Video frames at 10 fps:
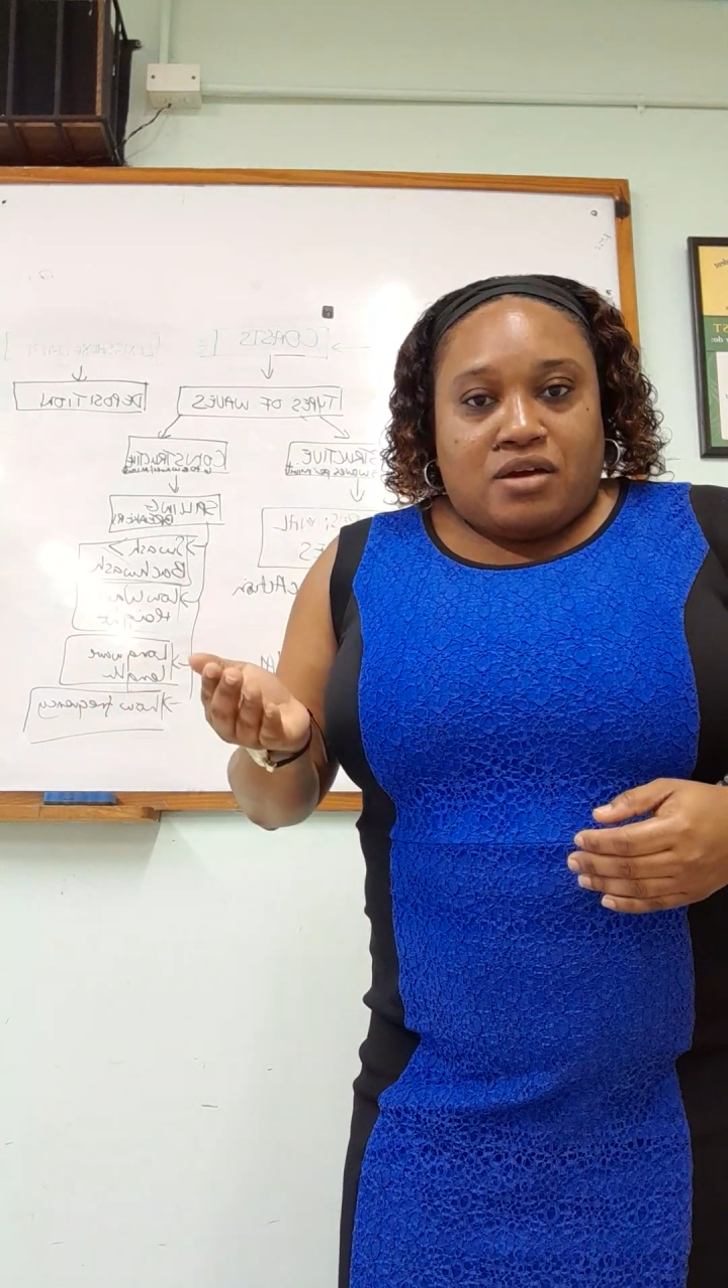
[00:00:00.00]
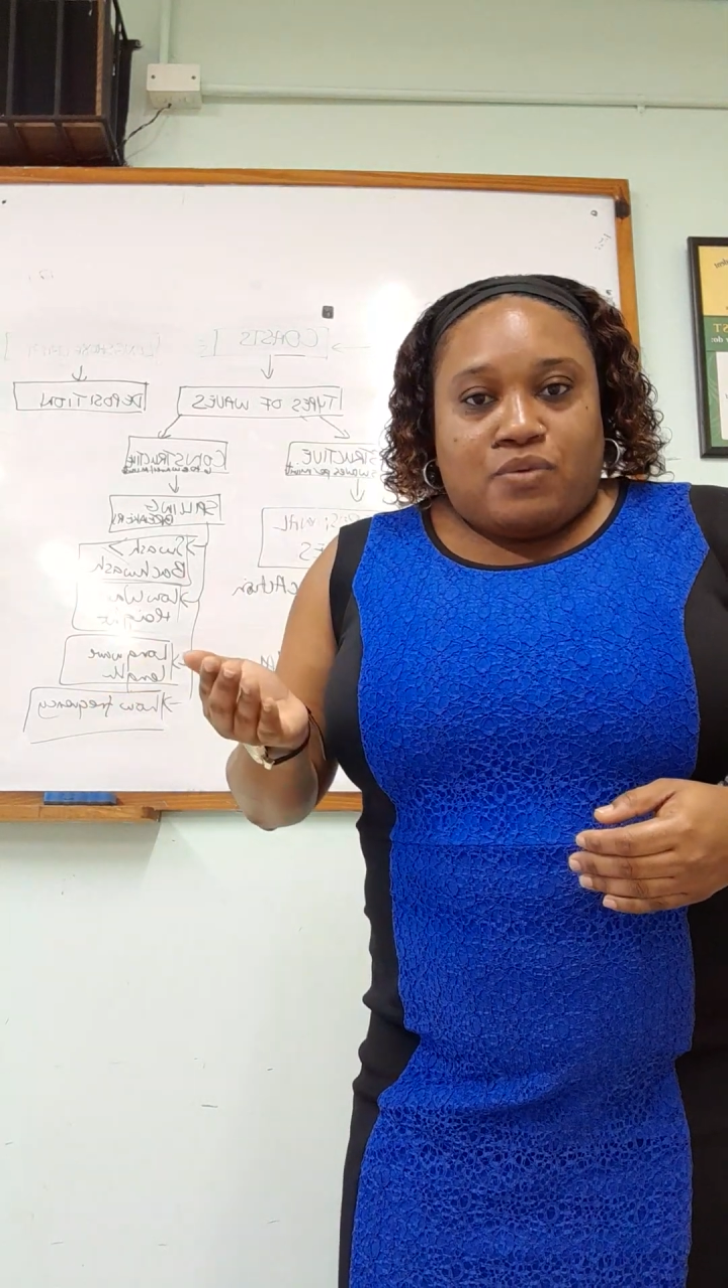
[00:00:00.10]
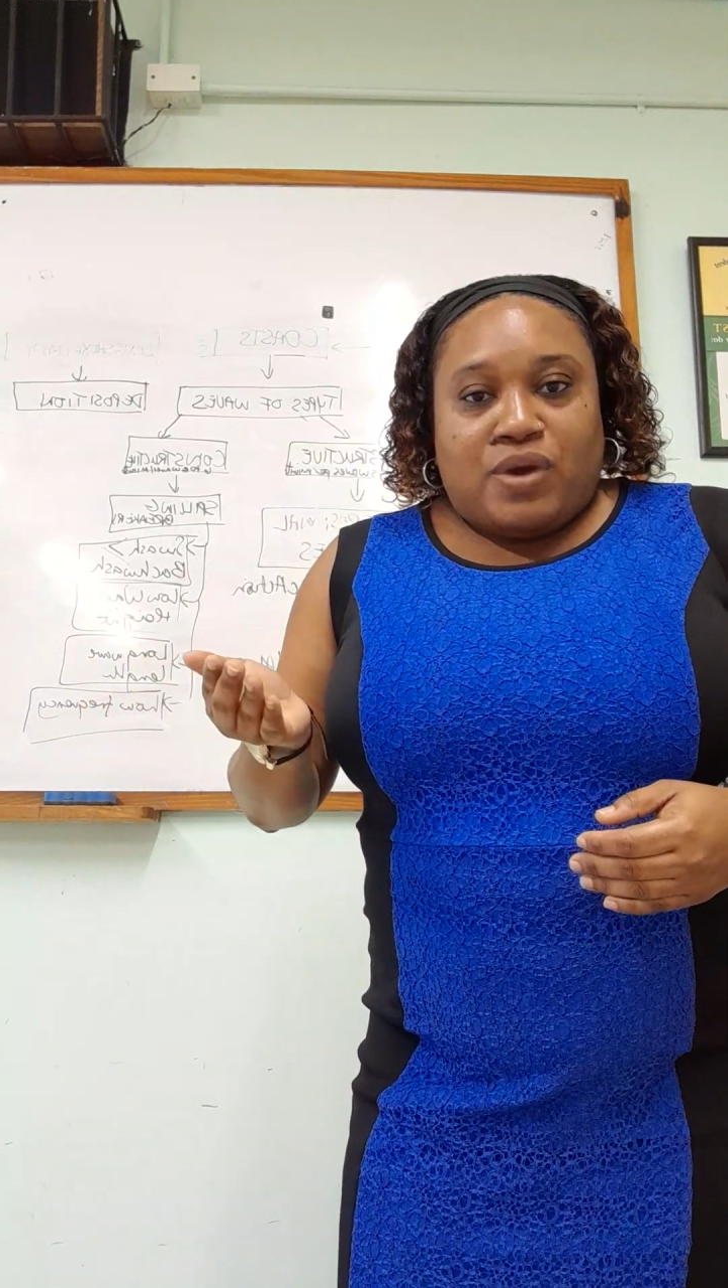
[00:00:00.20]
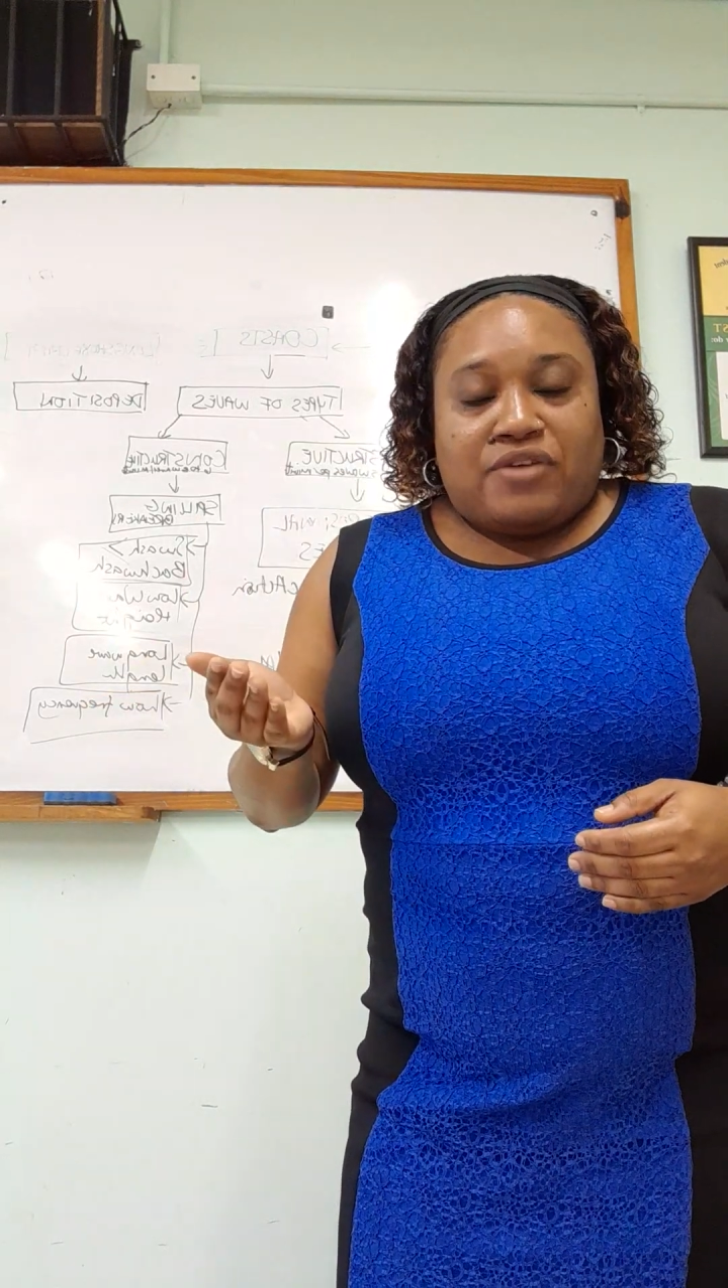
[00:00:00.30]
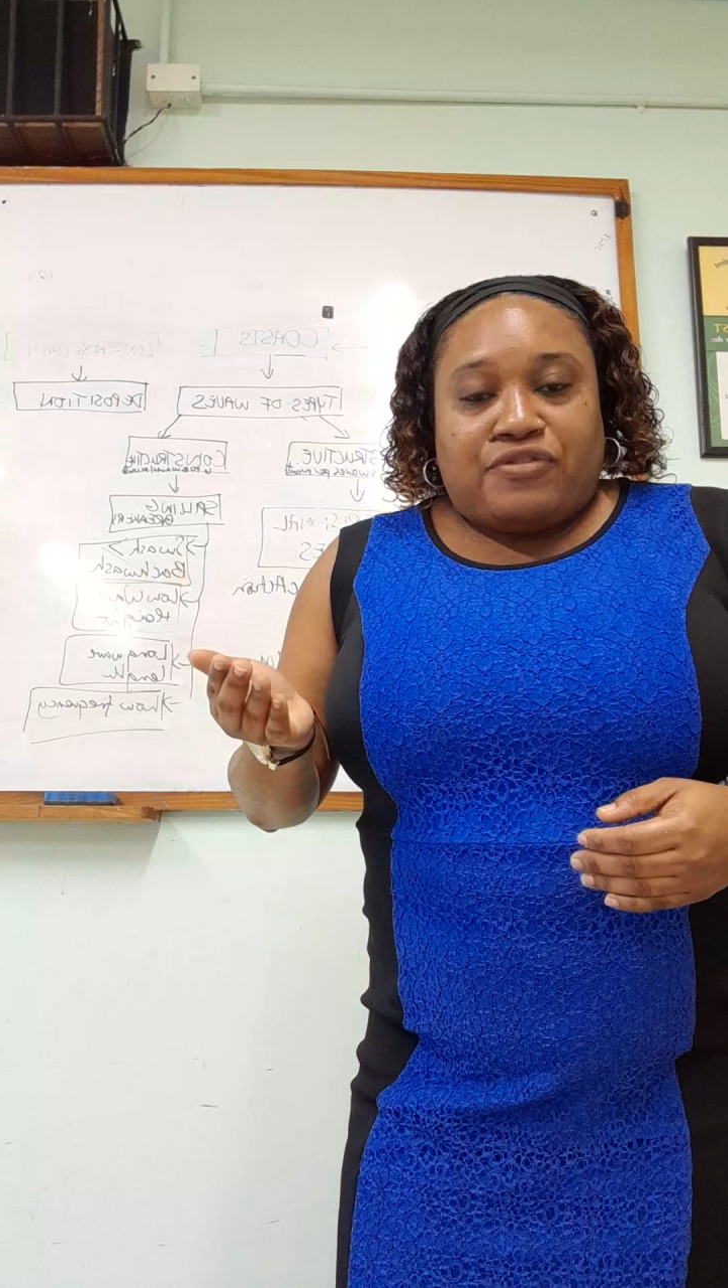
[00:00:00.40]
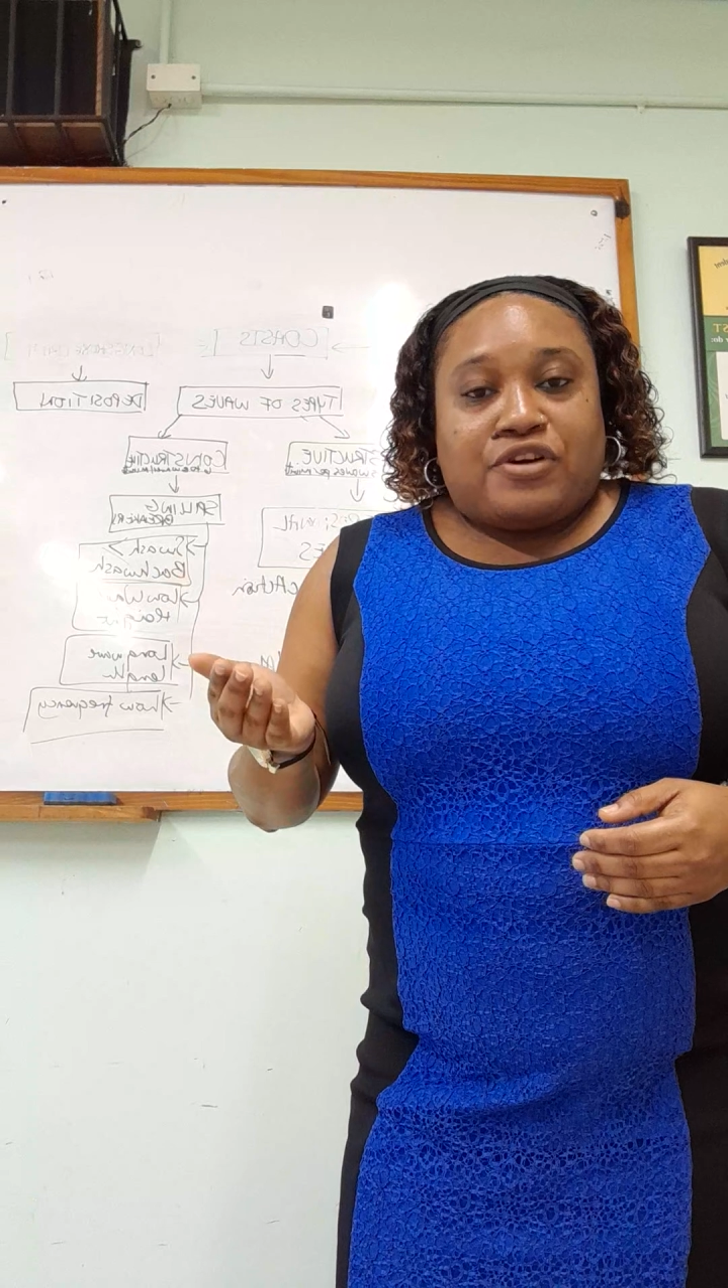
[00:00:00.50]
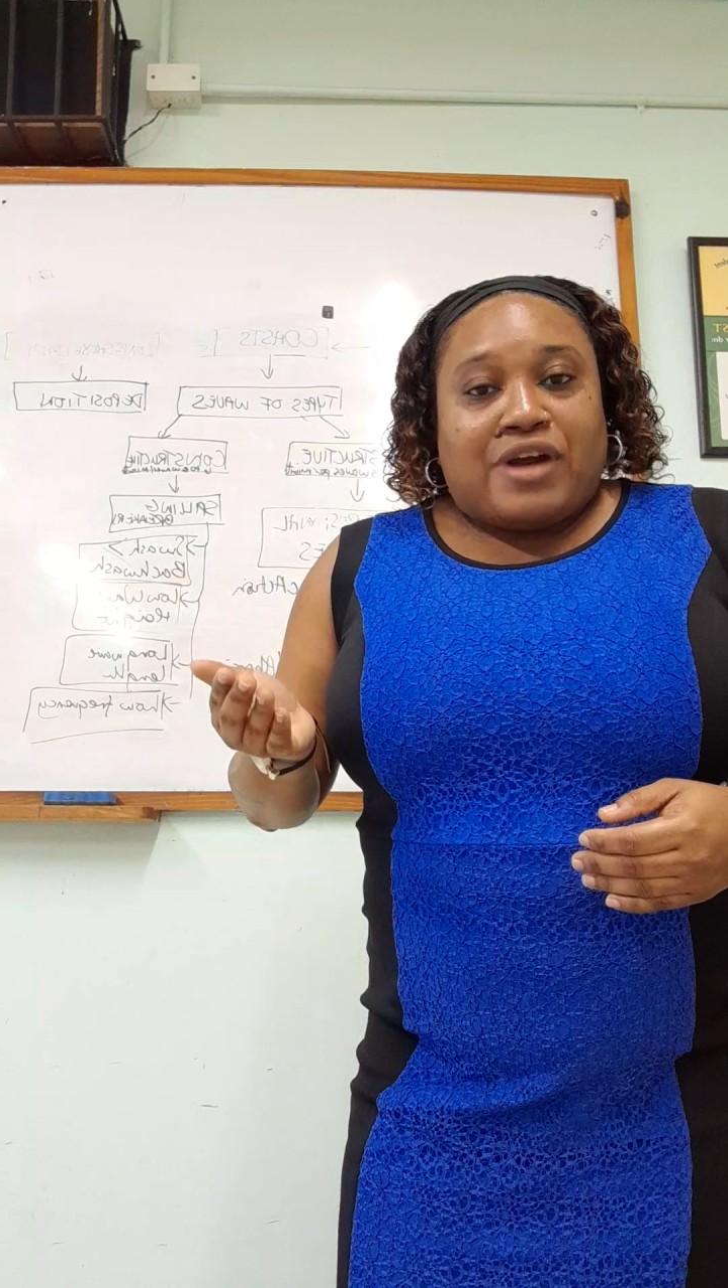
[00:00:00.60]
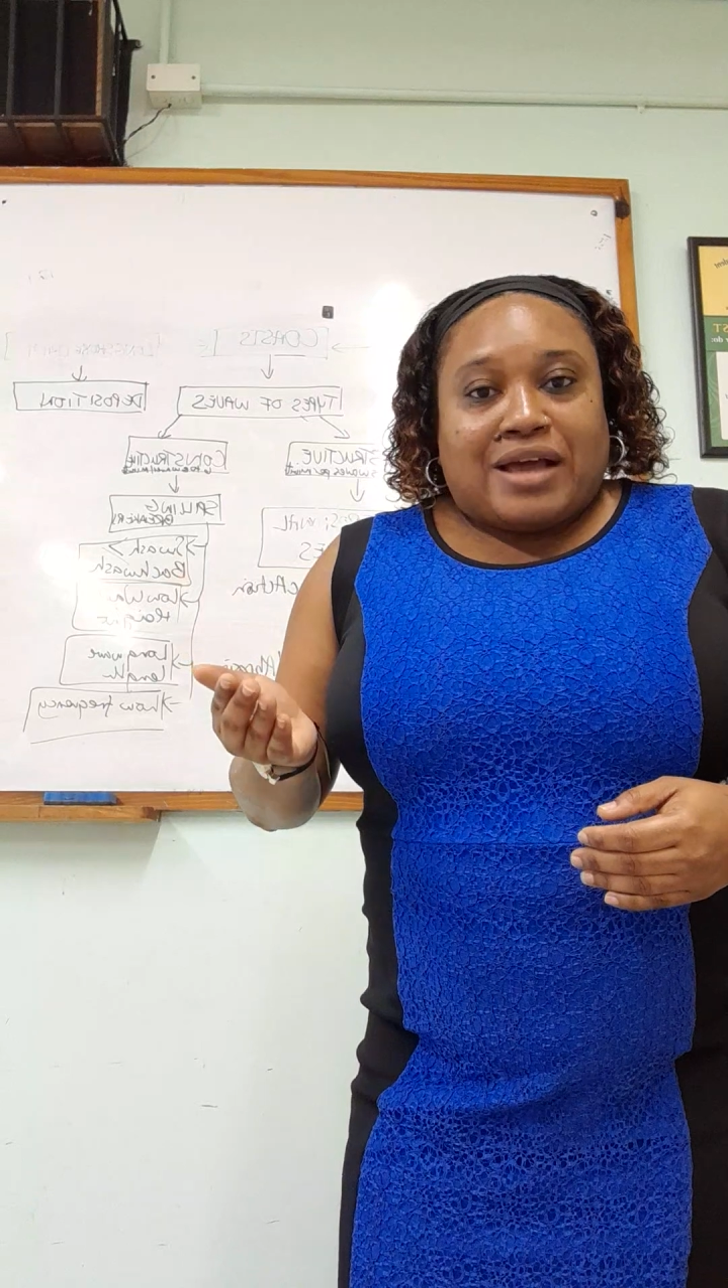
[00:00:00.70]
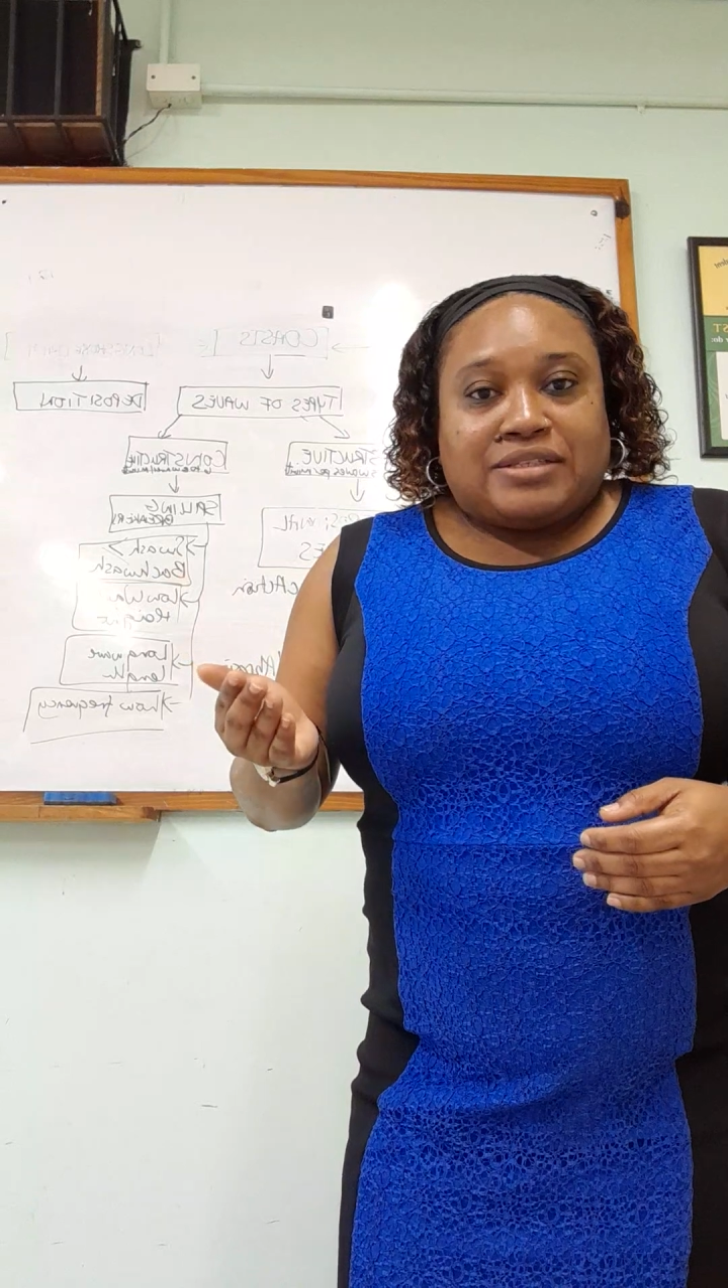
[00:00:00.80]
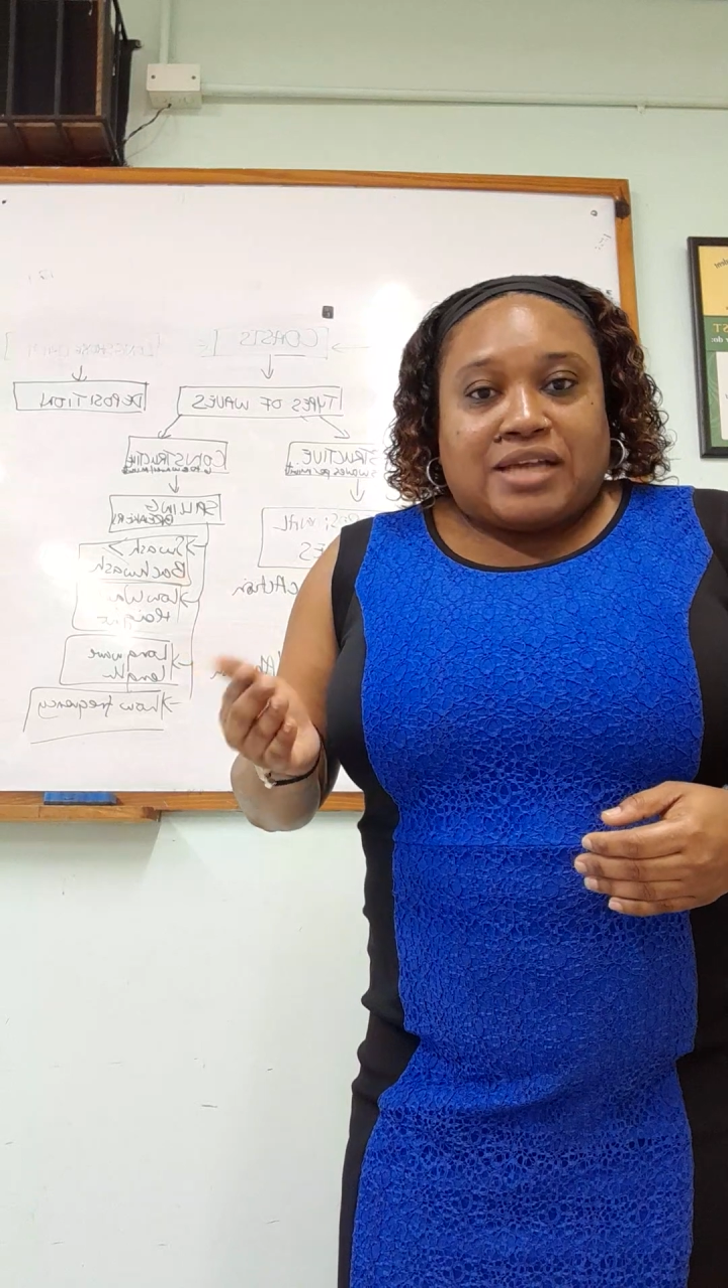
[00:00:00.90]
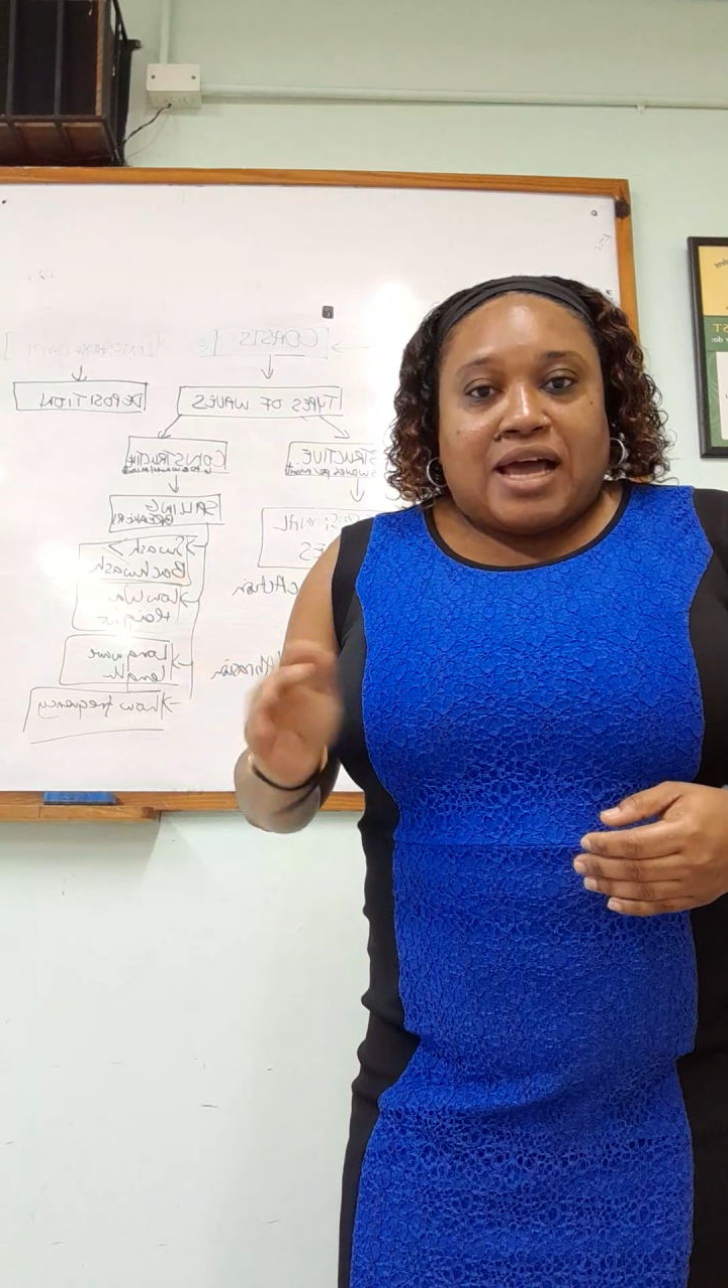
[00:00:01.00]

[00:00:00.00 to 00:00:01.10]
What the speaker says: wave crest